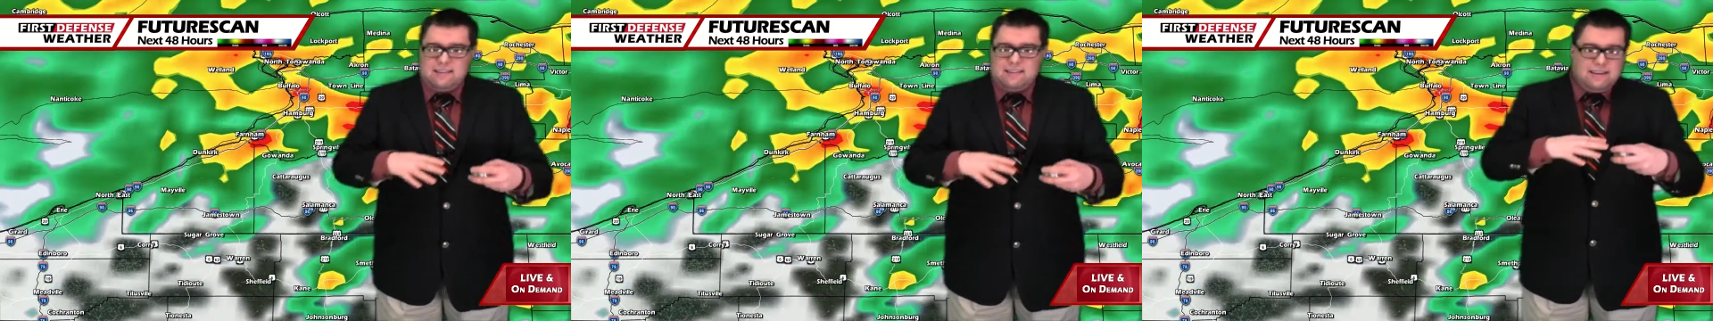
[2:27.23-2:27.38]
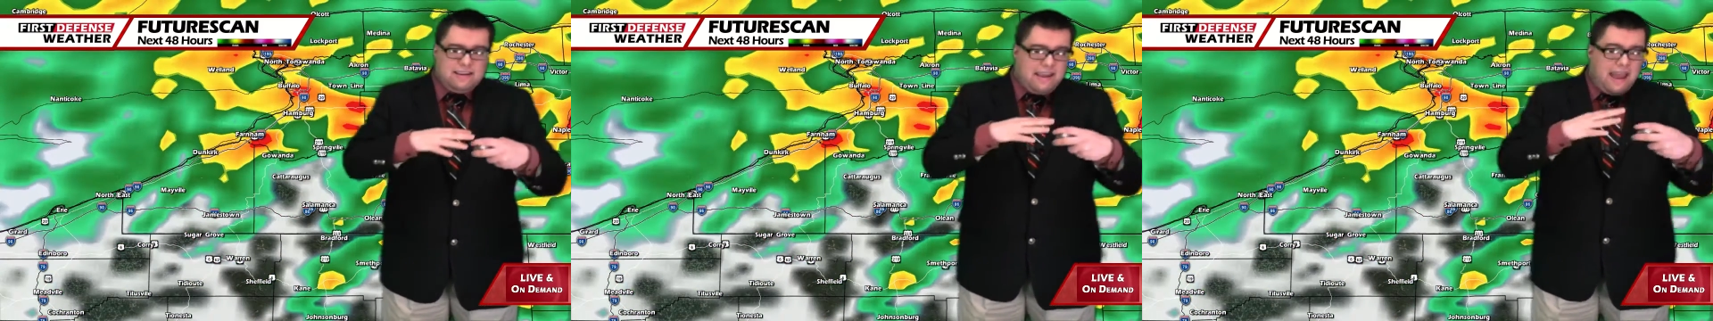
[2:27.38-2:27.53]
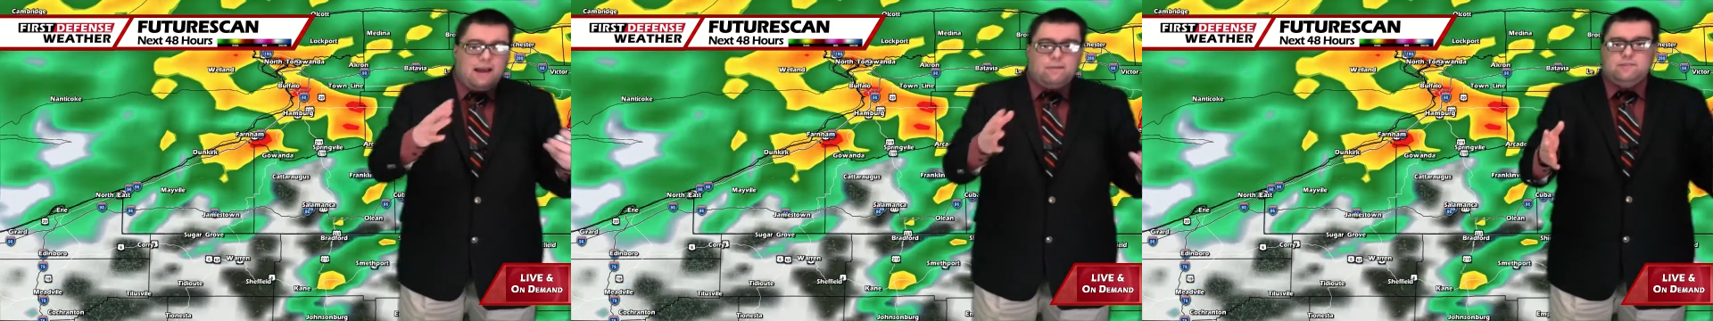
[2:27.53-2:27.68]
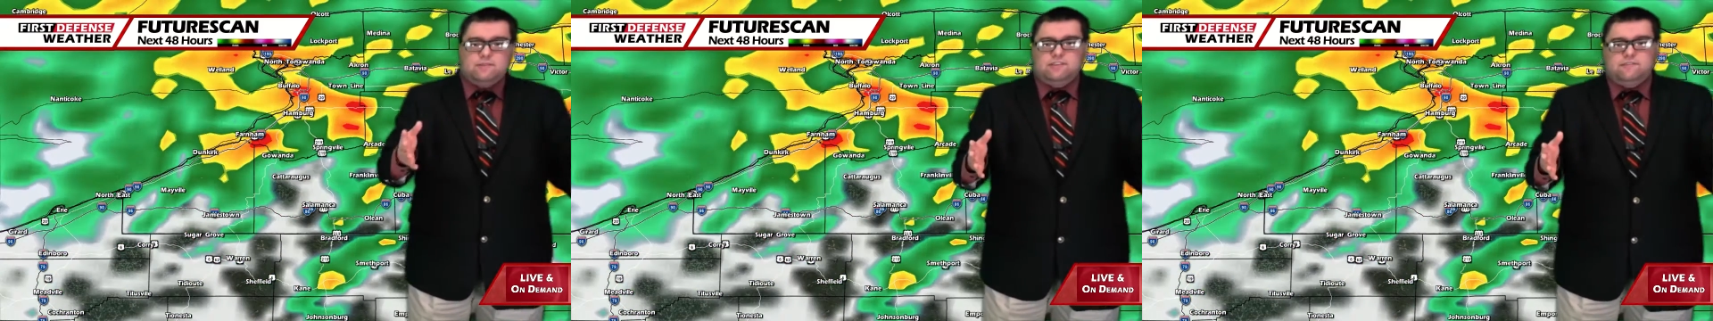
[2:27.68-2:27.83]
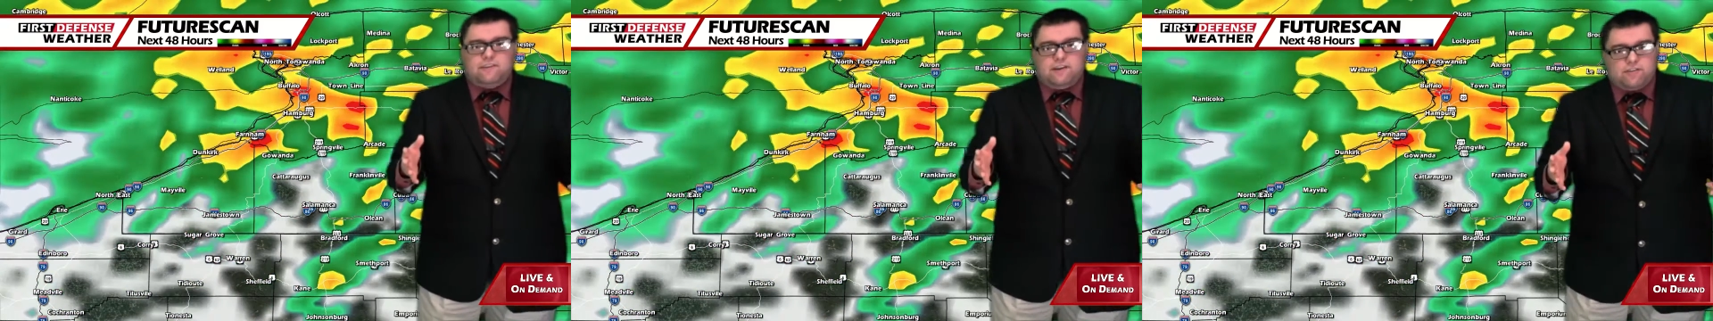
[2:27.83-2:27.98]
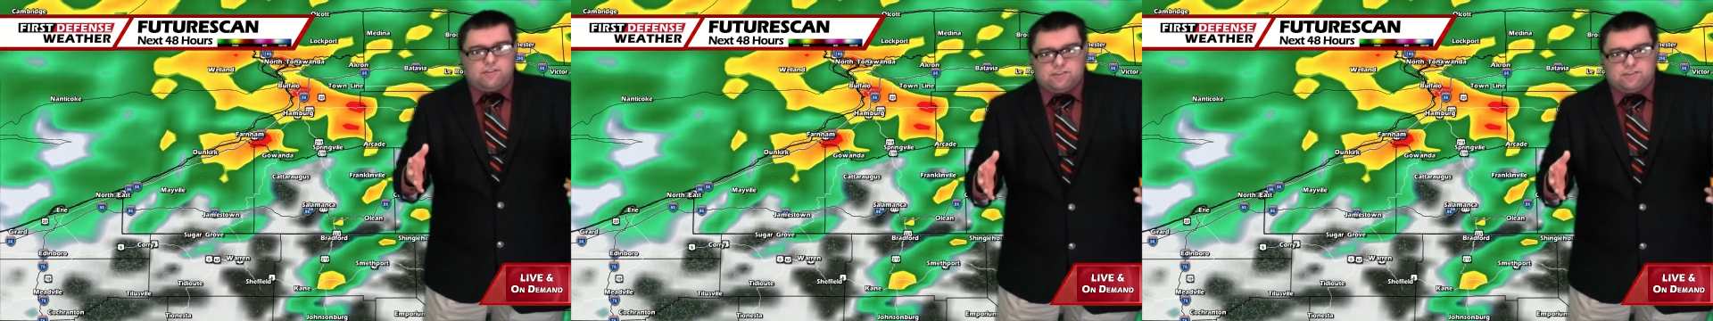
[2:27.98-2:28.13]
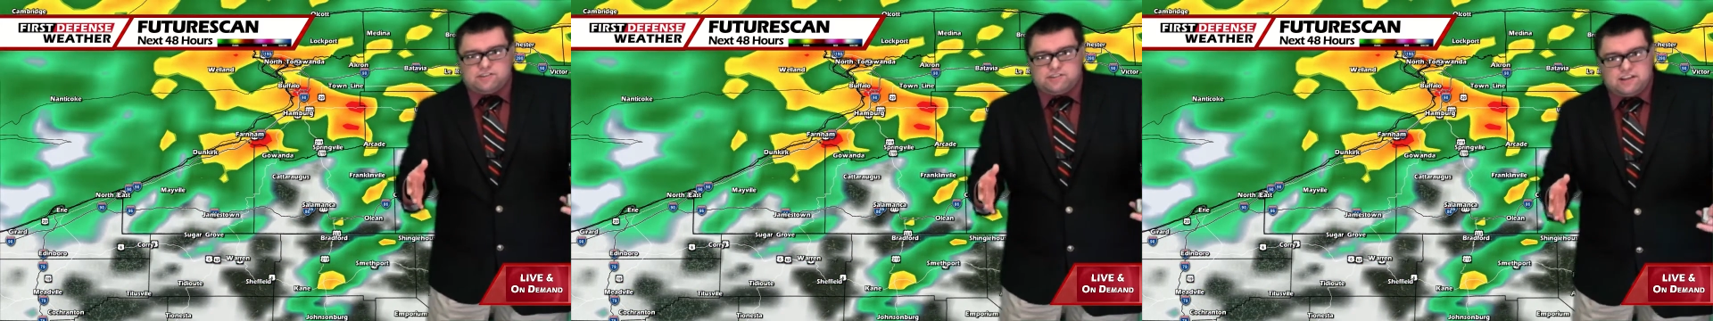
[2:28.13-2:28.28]
The atmosphere
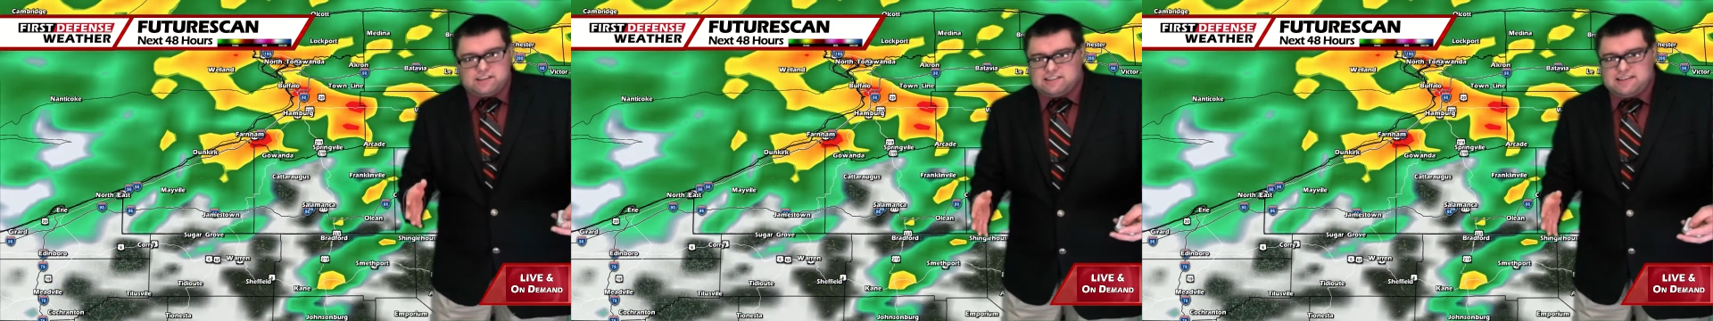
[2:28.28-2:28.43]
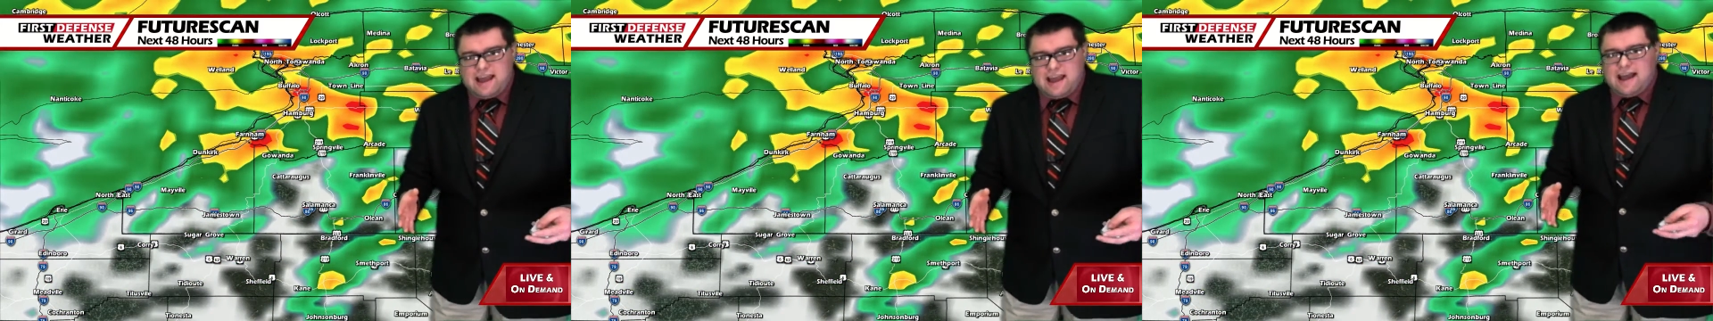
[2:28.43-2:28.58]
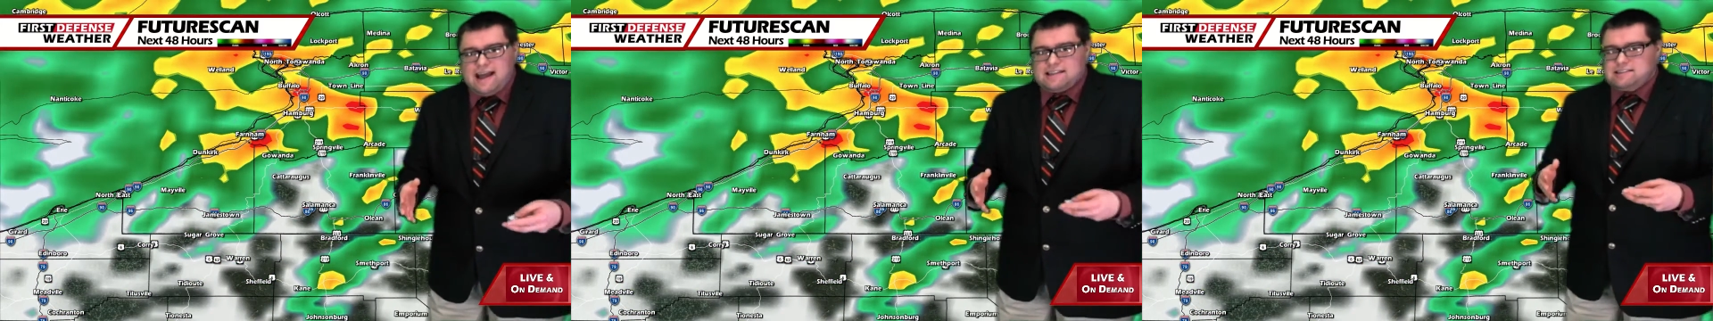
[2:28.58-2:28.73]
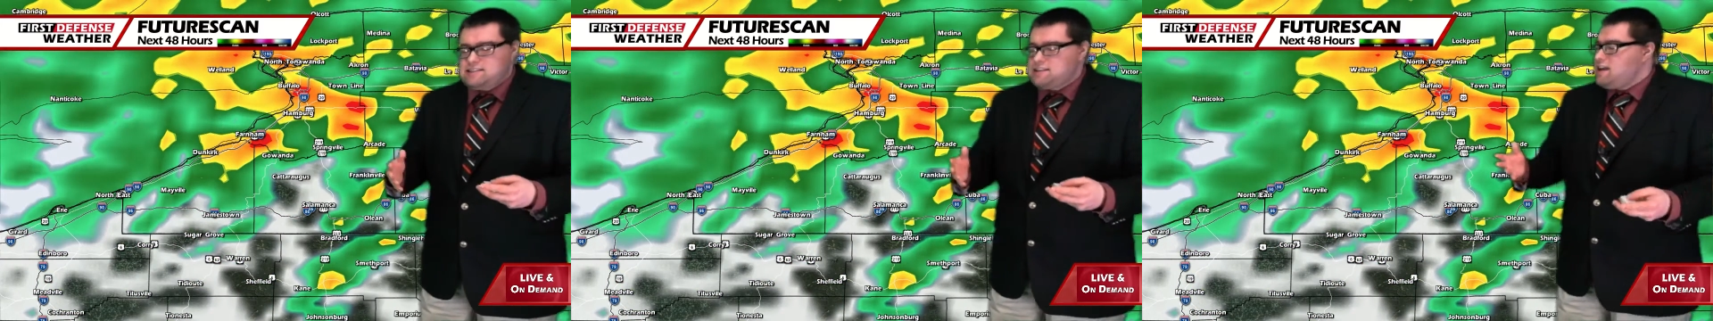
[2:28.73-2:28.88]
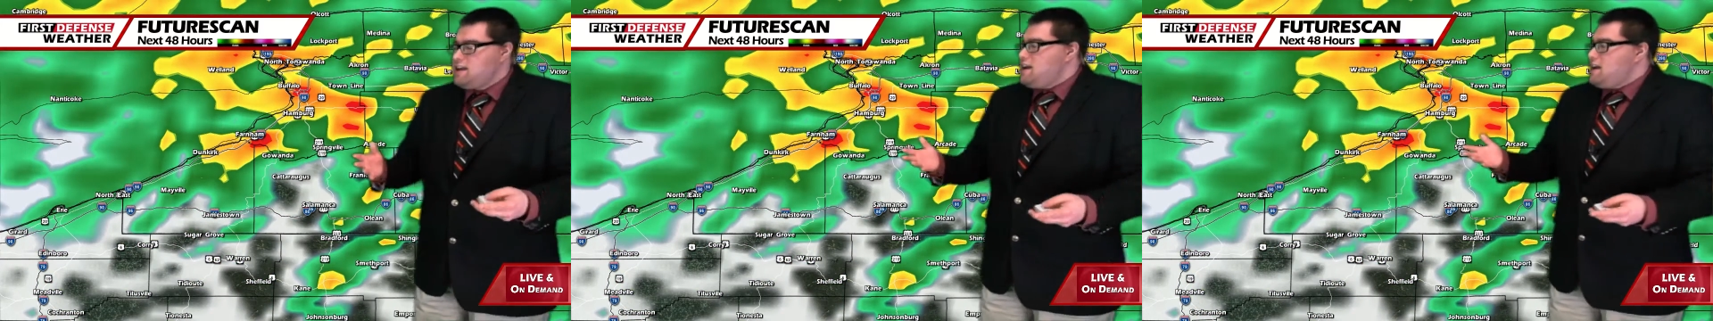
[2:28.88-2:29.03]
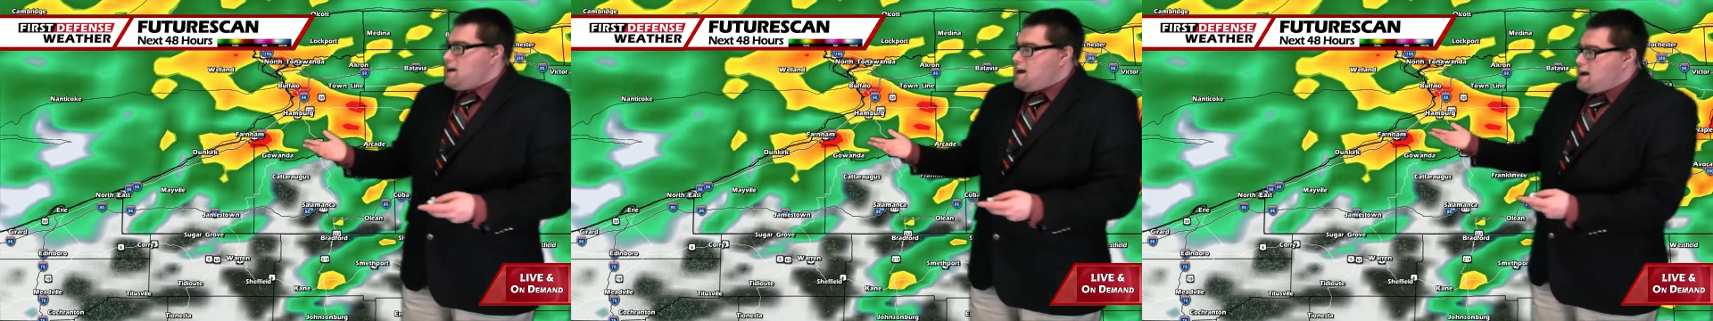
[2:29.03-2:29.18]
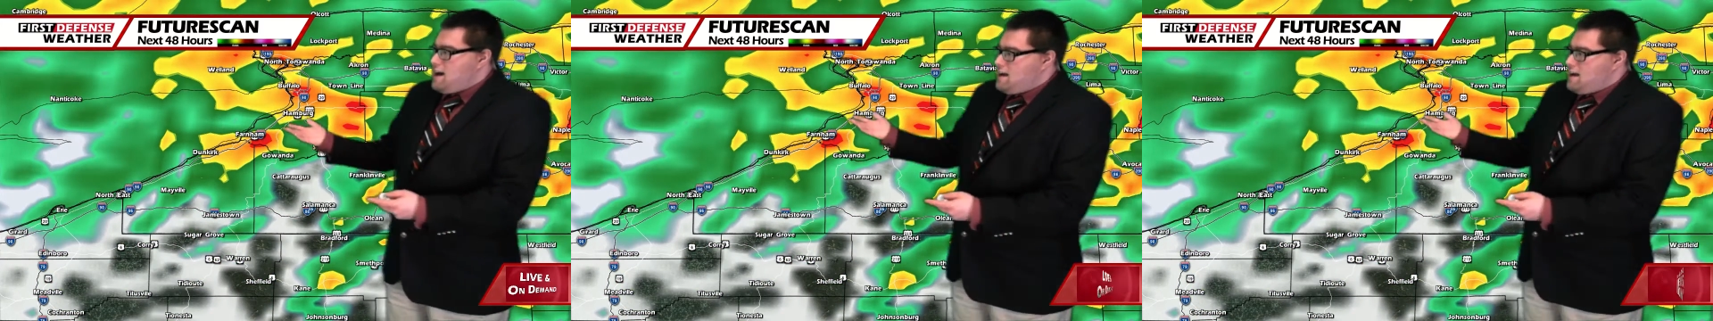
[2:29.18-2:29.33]
just does not
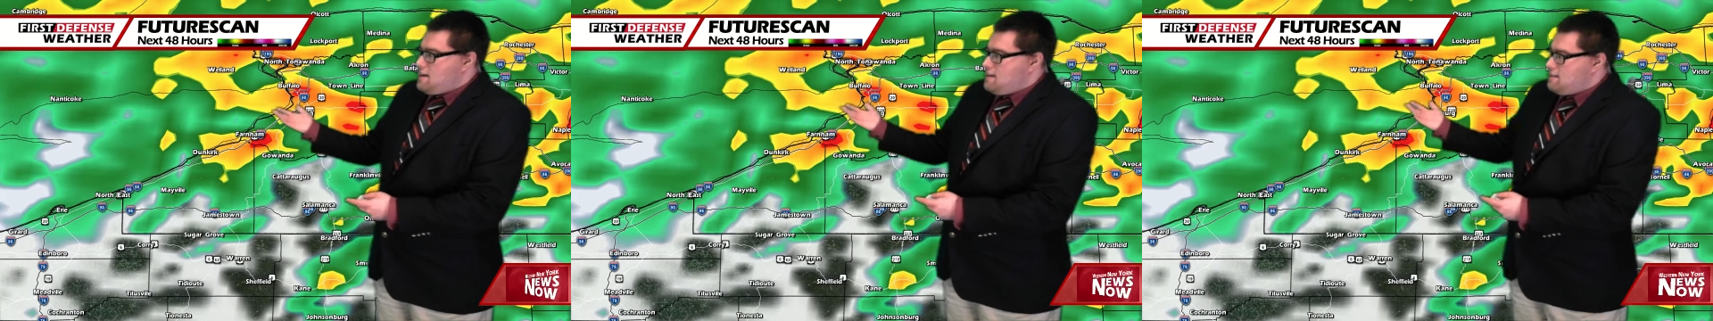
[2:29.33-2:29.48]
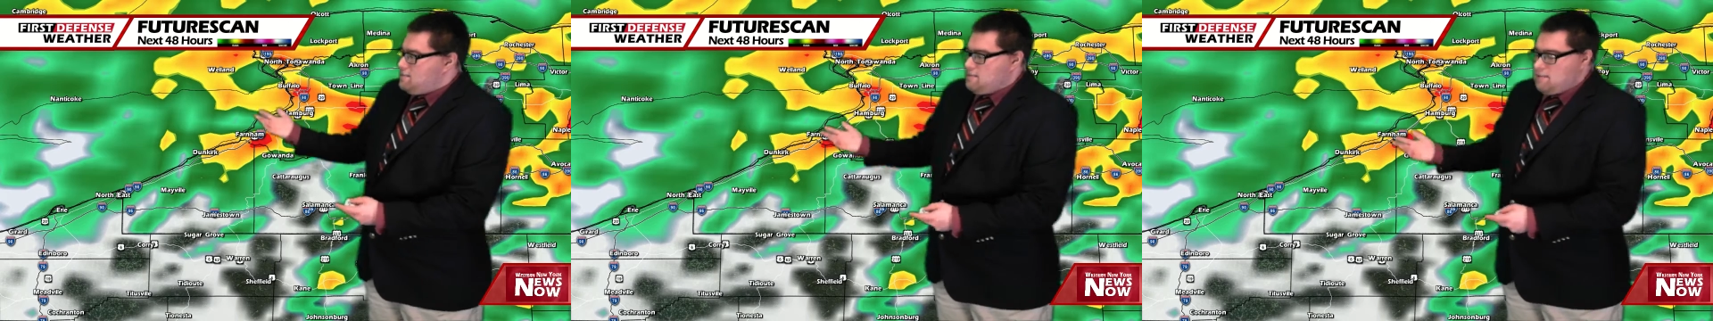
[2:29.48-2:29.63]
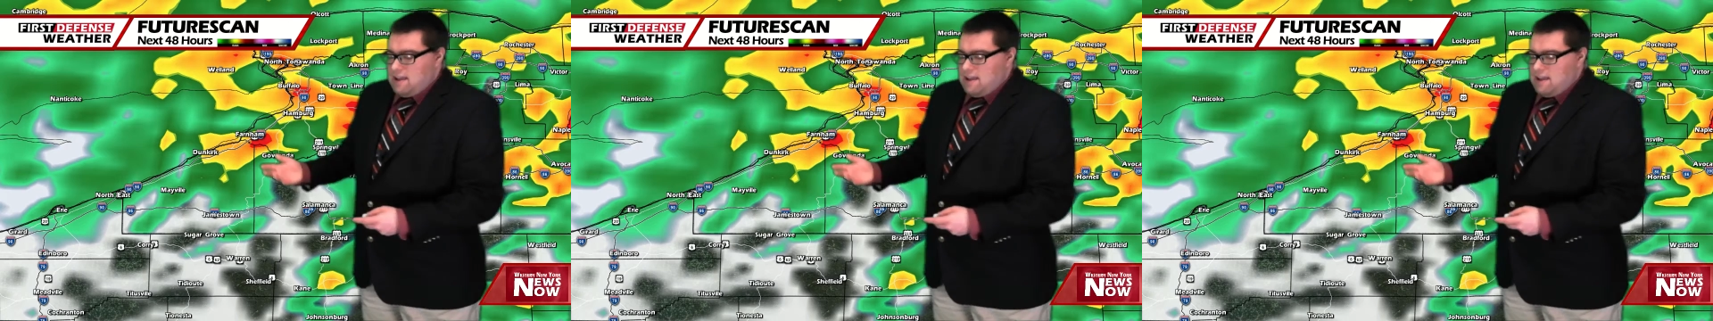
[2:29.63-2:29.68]
uh,